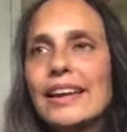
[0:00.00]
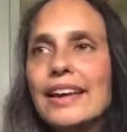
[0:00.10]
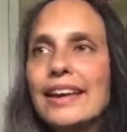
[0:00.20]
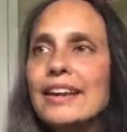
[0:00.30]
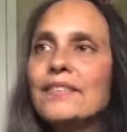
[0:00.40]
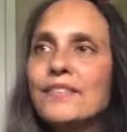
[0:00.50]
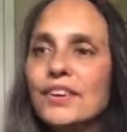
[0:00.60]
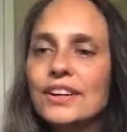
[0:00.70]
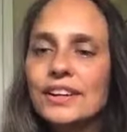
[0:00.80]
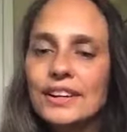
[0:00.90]

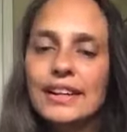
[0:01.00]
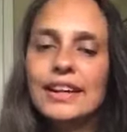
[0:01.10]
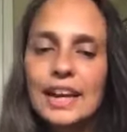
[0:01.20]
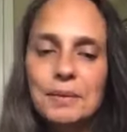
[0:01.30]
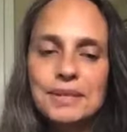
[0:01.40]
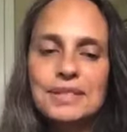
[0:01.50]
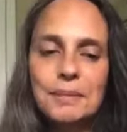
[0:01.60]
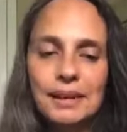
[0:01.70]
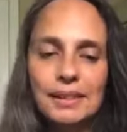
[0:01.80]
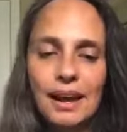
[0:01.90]
inadvertently came into
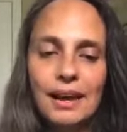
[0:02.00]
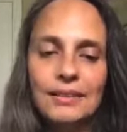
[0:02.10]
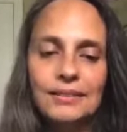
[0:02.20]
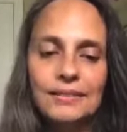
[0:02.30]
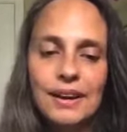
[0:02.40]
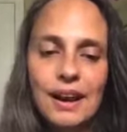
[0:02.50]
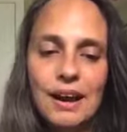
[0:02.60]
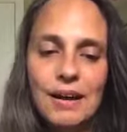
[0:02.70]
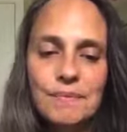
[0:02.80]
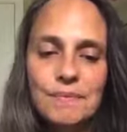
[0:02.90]
my life
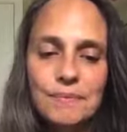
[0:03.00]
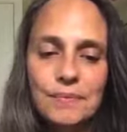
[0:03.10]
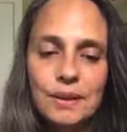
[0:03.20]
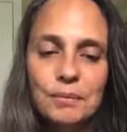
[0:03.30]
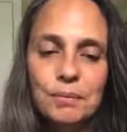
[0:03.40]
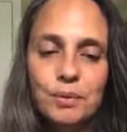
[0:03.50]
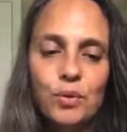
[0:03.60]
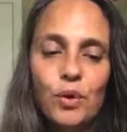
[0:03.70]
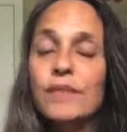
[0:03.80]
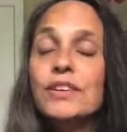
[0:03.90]

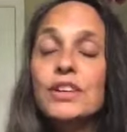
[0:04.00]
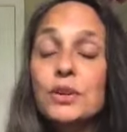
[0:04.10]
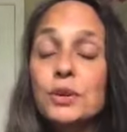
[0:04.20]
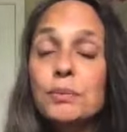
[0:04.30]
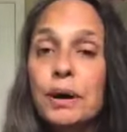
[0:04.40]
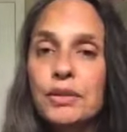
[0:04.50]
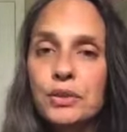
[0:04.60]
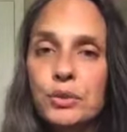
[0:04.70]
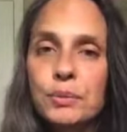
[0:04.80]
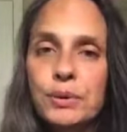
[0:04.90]
before I even knew about the
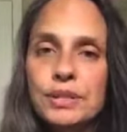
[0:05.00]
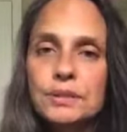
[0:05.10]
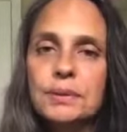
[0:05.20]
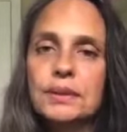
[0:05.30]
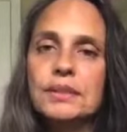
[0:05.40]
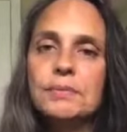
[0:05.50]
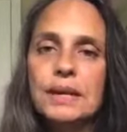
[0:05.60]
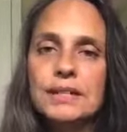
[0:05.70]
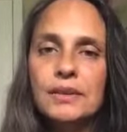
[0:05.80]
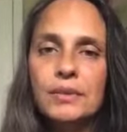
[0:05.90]
three principles,
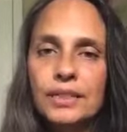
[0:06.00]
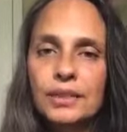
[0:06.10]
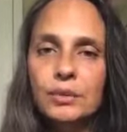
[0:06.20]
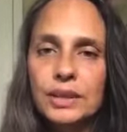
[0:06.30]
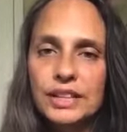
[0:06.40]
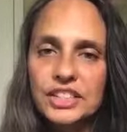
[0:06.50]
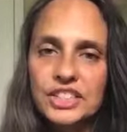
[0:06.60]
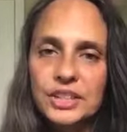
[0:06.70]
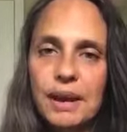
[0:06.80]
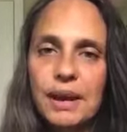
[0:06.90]
because I read the
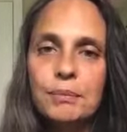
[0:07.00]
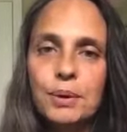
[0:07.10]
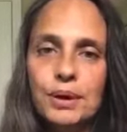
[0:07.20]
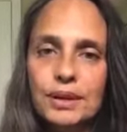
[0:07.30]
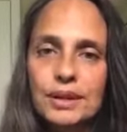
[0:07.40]
relationship handbook.